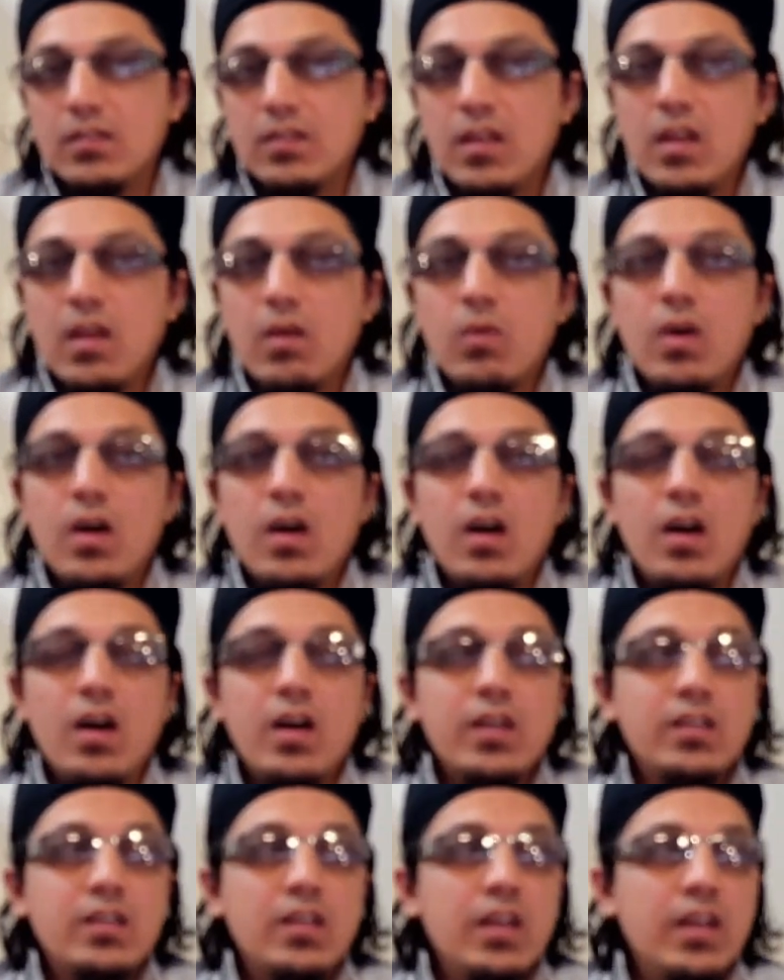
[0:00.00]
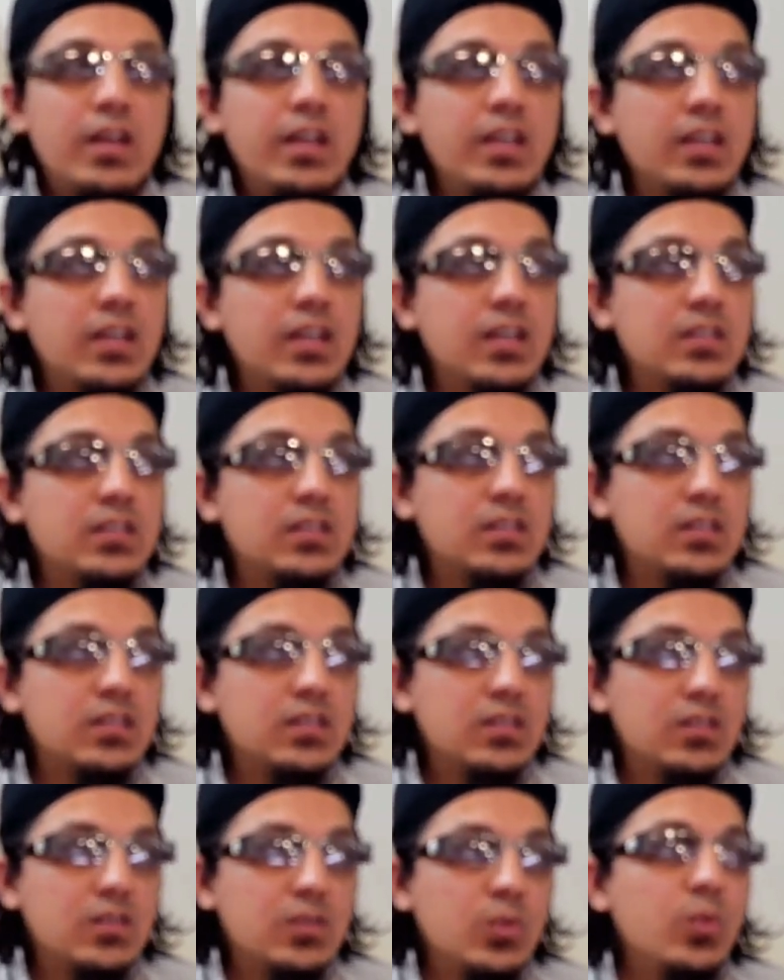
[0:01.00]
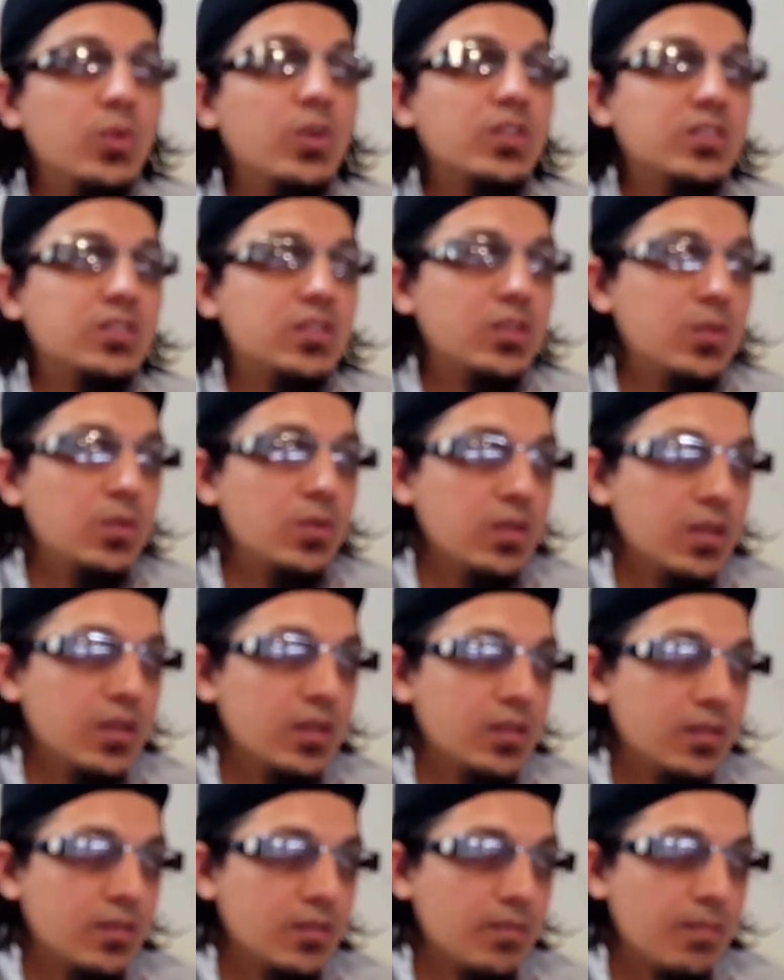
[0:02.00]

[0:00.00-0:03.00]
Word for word: Then our heart lingers towards the dunya.